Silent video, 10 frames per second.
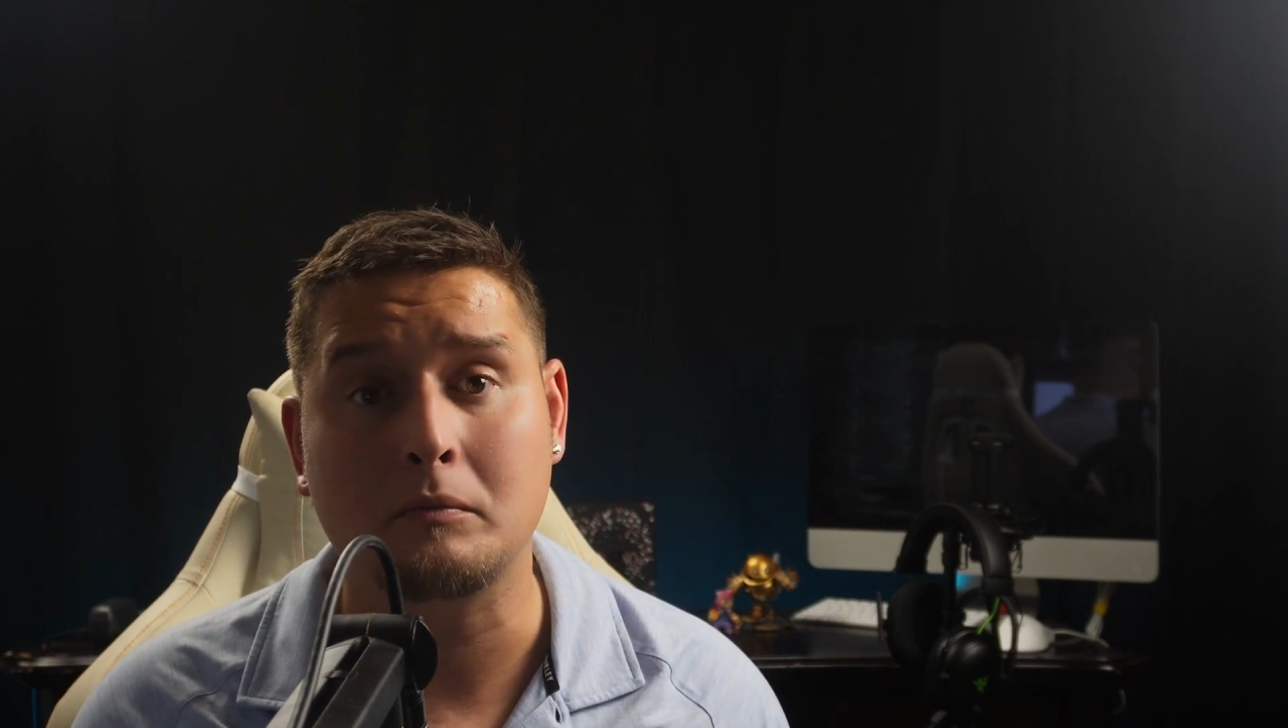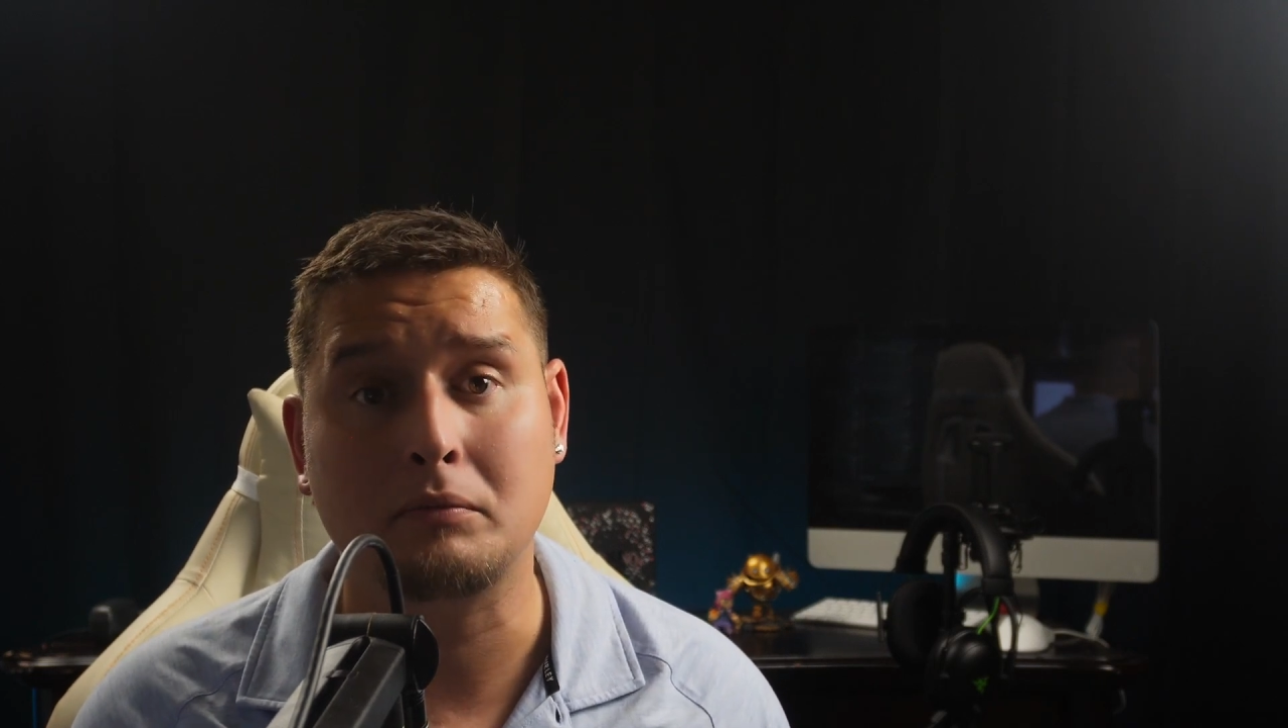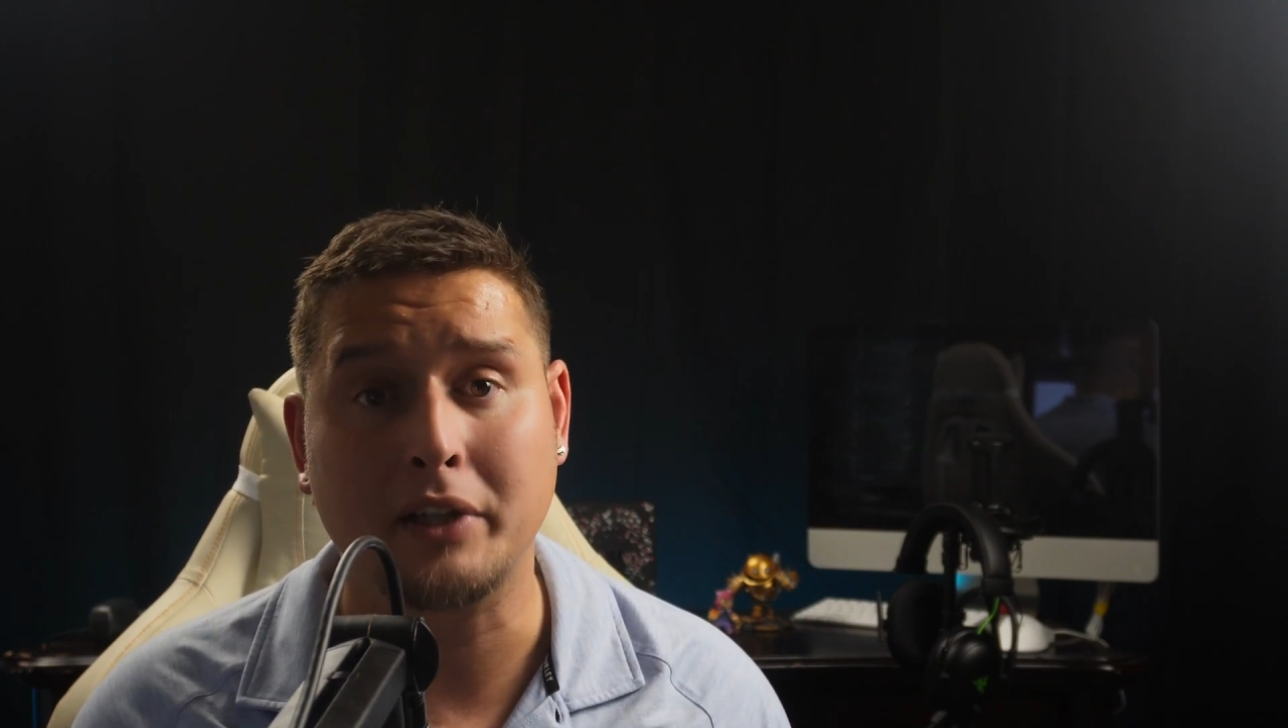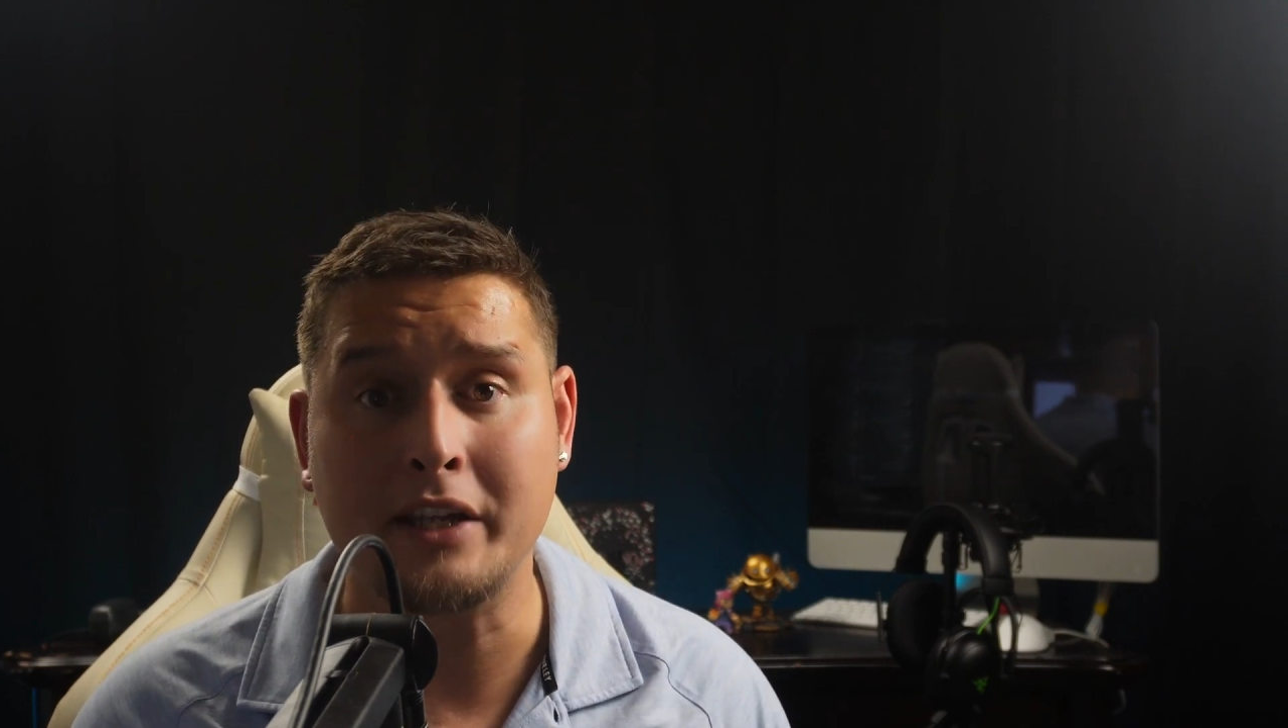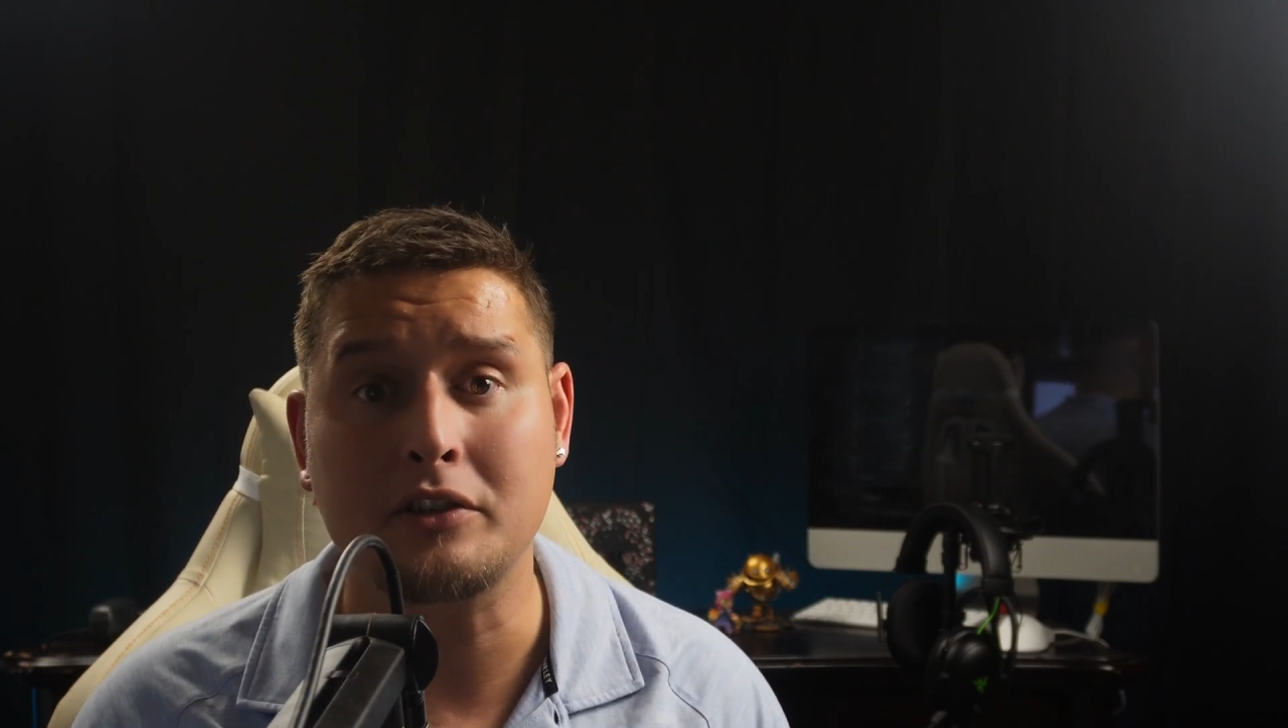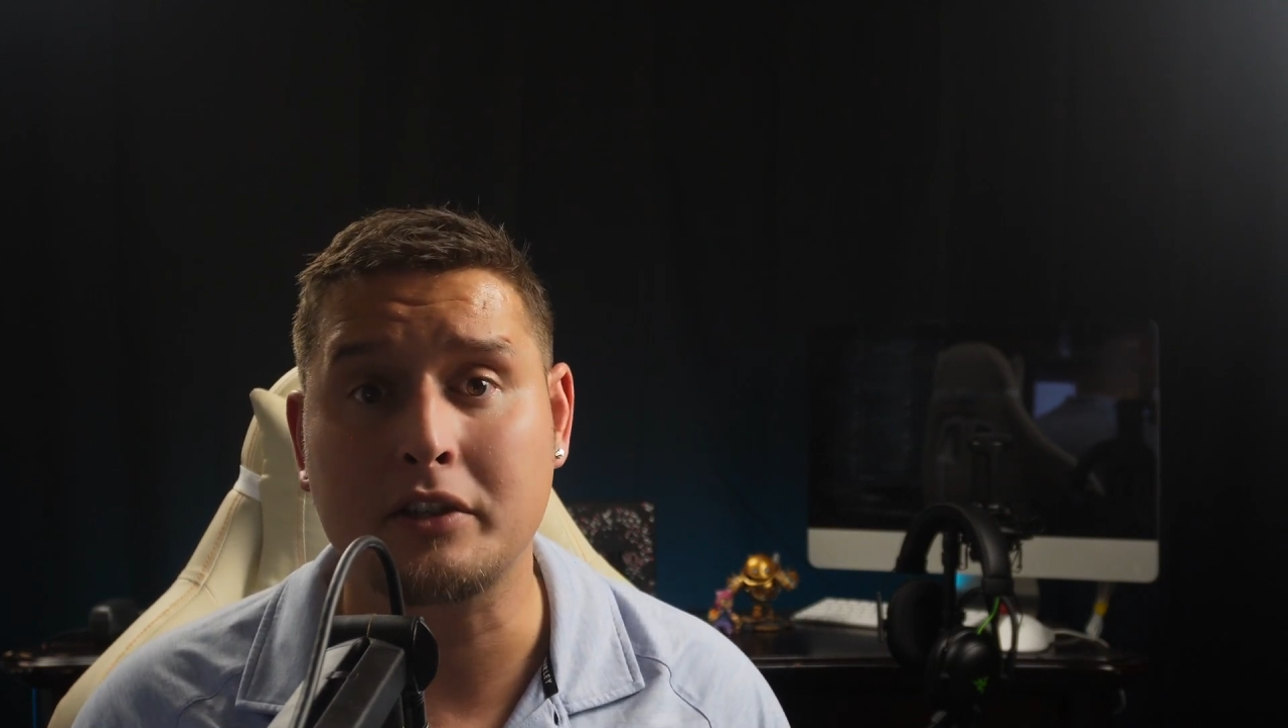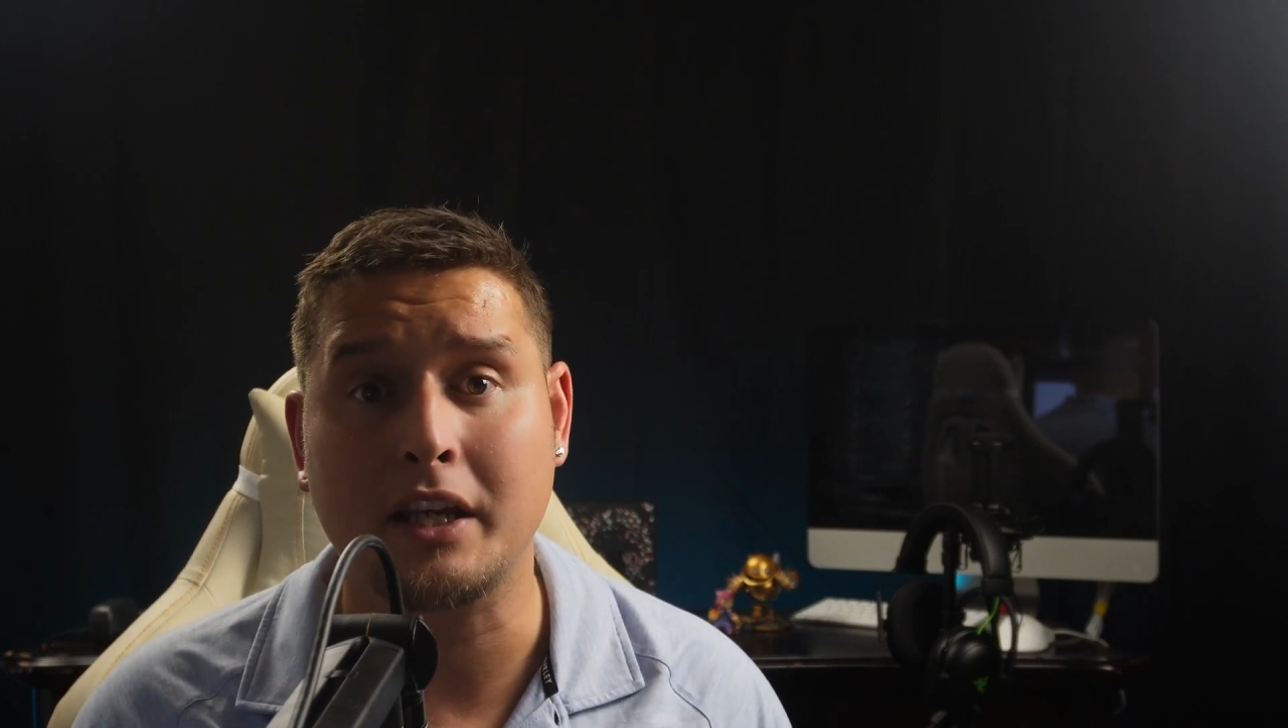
playing your